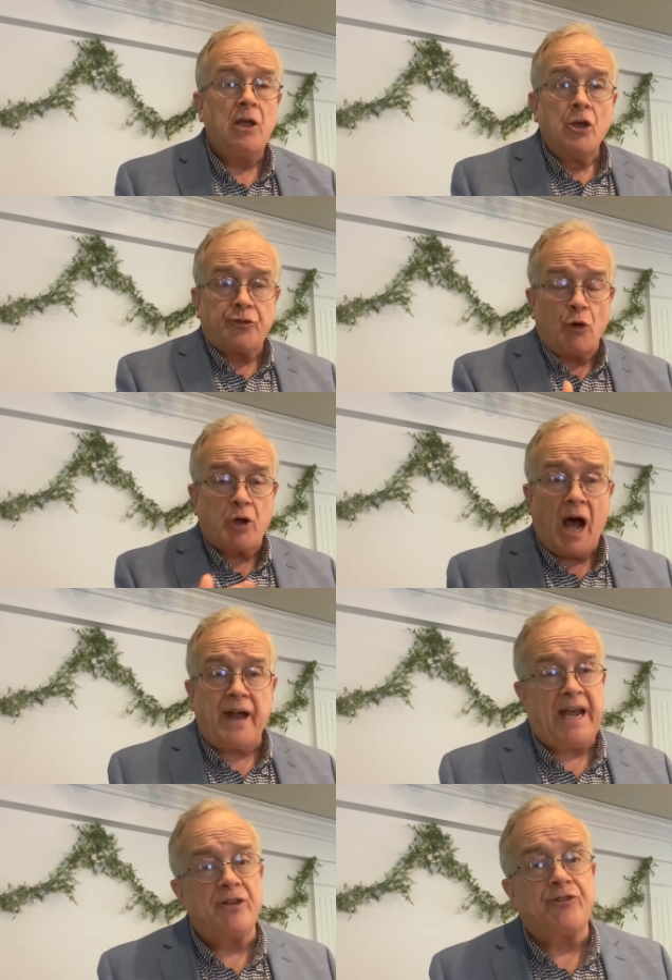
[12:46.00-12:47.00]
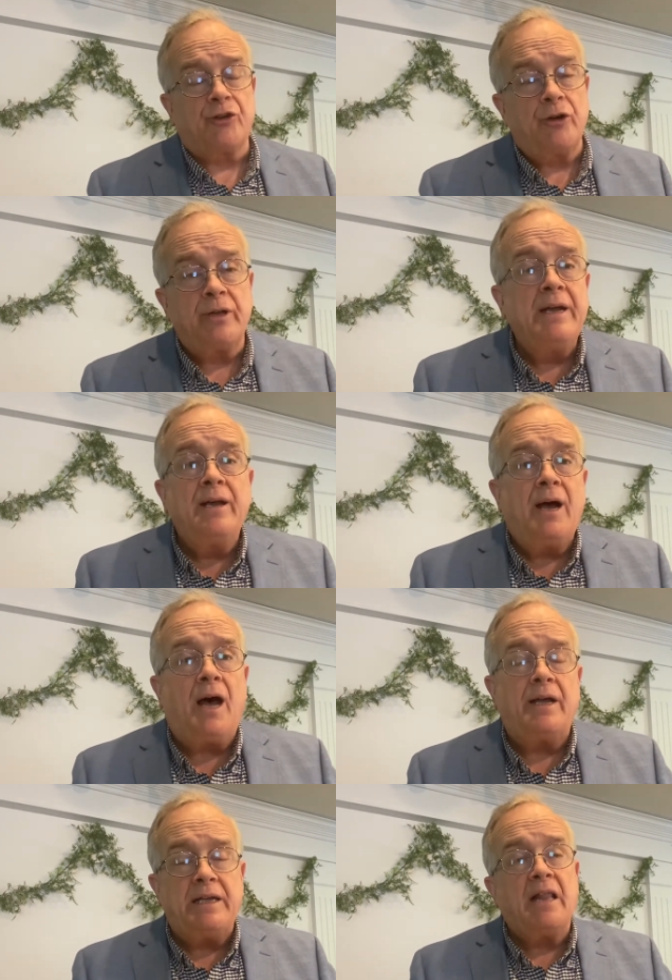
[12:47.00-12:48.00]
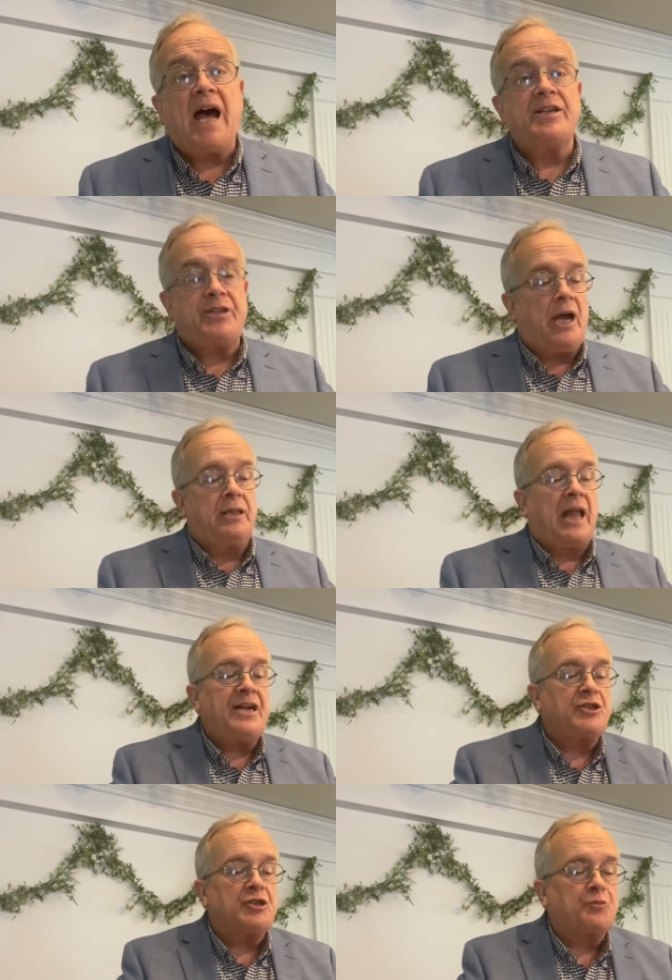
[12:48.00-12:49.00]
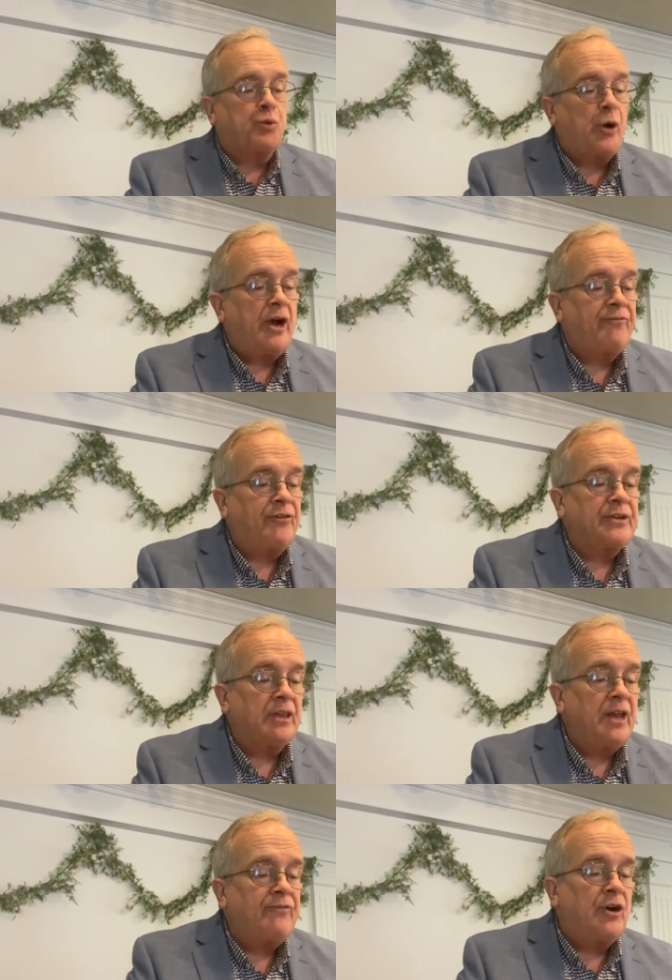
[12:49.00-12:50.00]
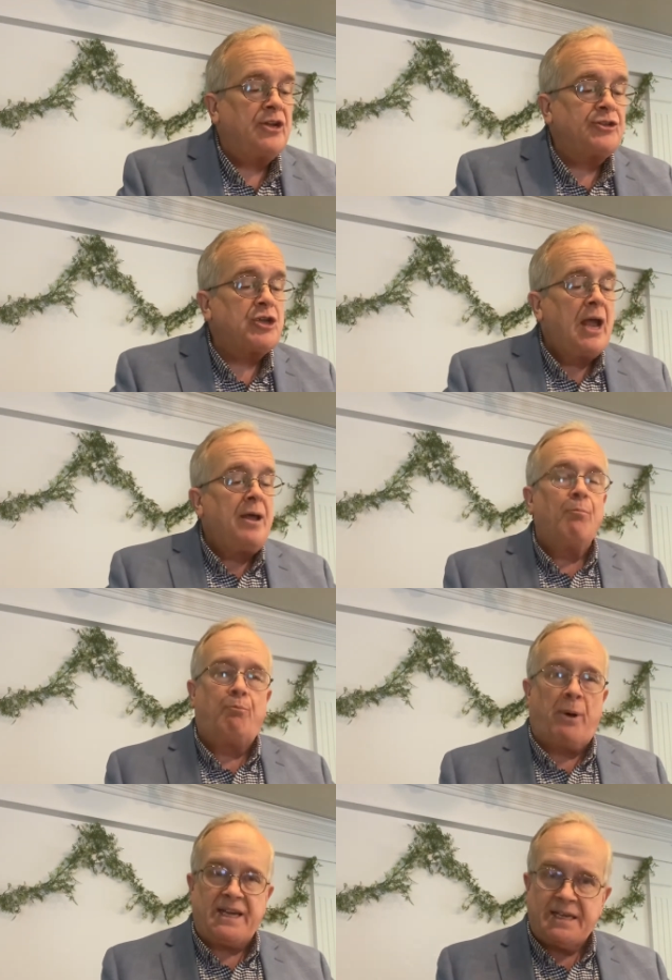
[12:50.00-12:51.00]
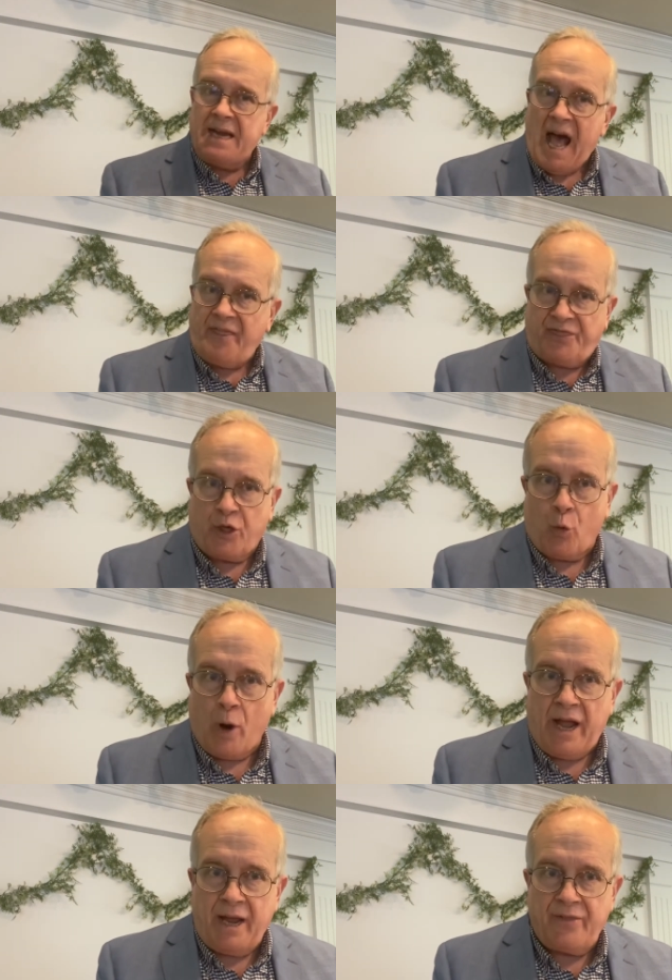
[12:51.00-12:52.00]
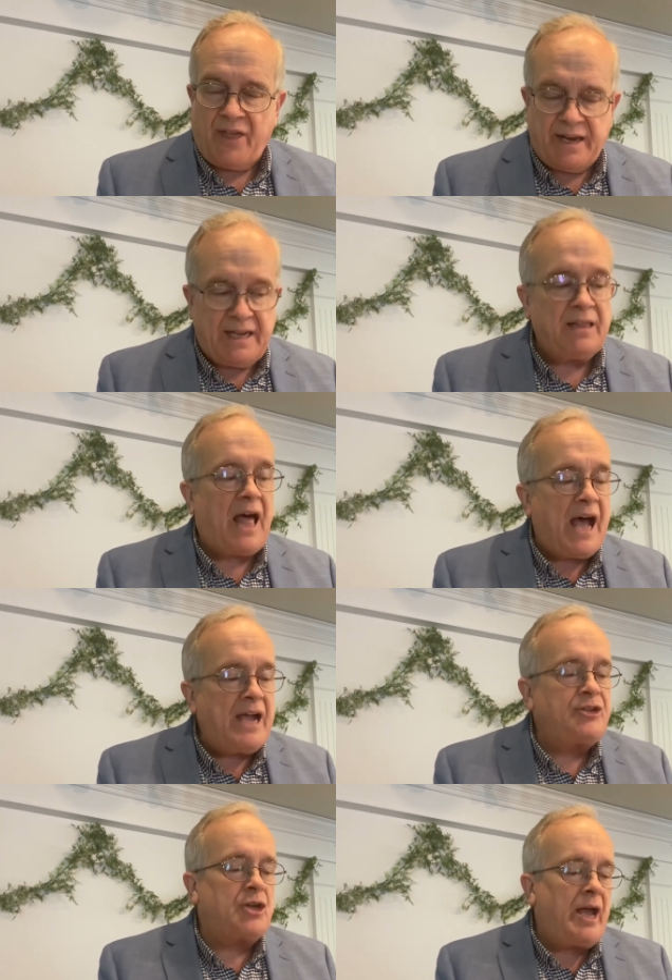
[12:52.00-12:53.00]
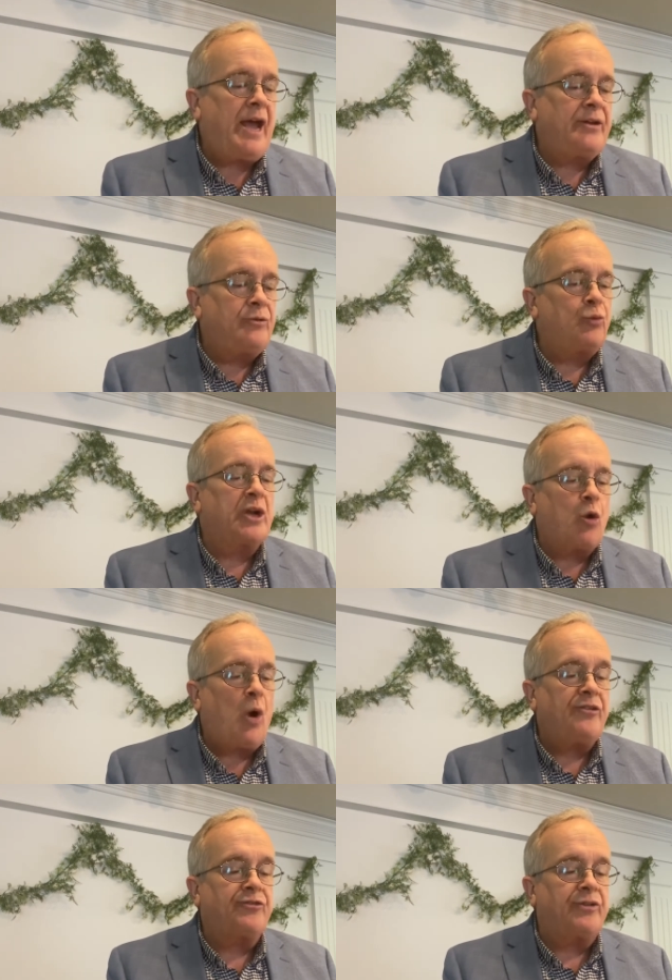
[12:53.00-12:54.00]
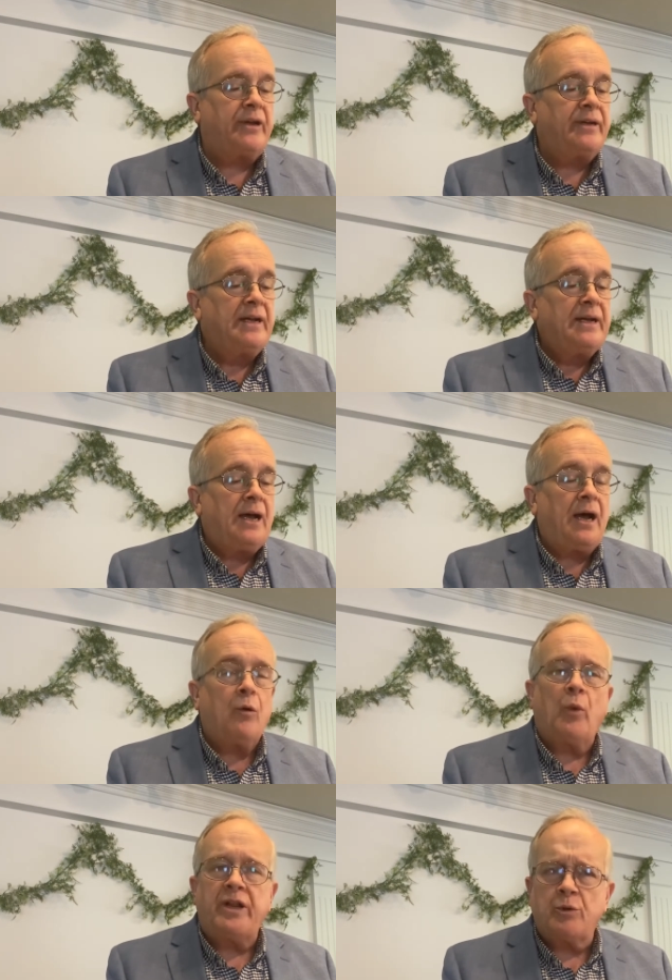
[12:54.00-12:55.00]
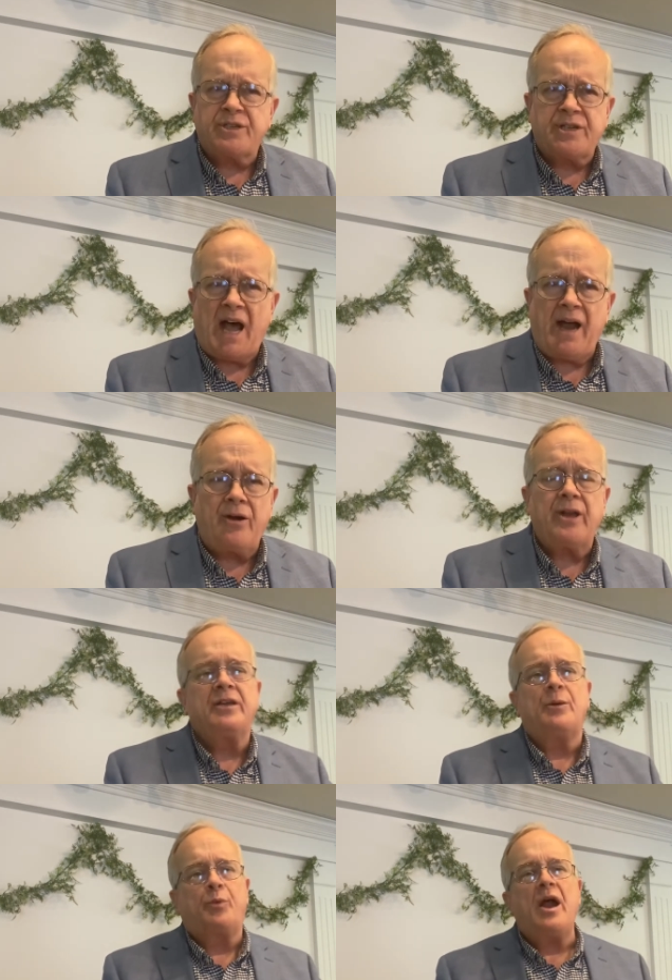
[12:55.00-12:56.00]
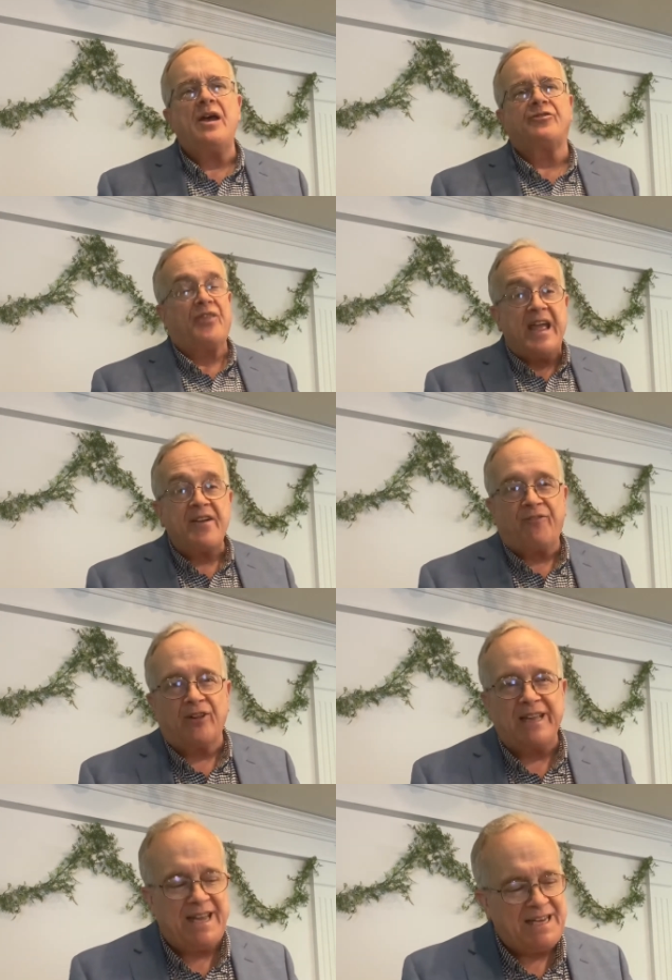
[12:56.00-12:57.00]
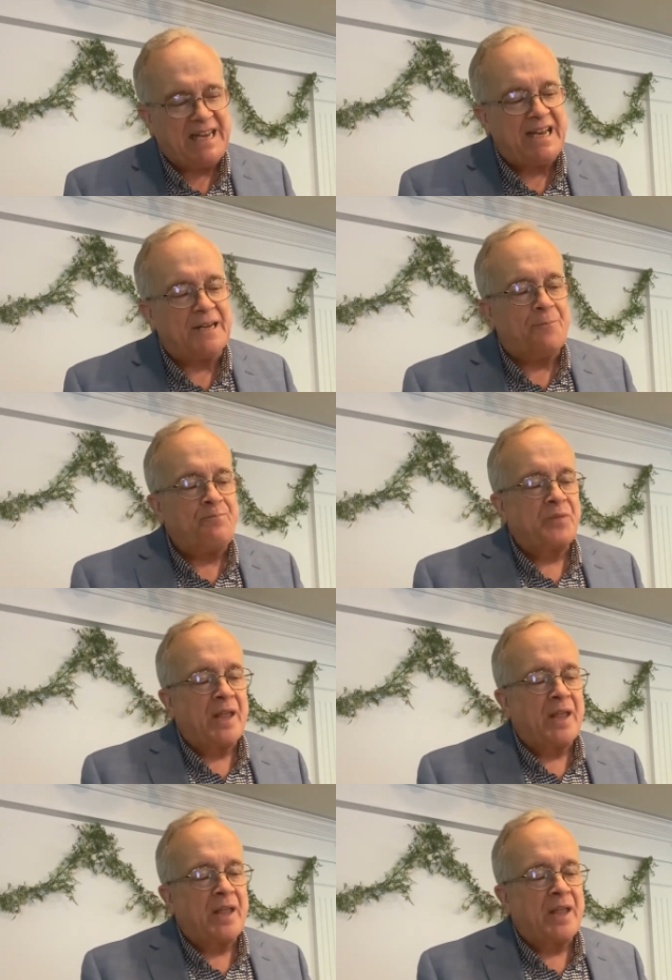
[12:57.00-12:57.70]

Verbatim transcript: So God answered uh, Elijah, Elijah's prayer for deliverance, but not the way that Elijah had requested uh, when he was tired and depressed. Thankfully, he didn't.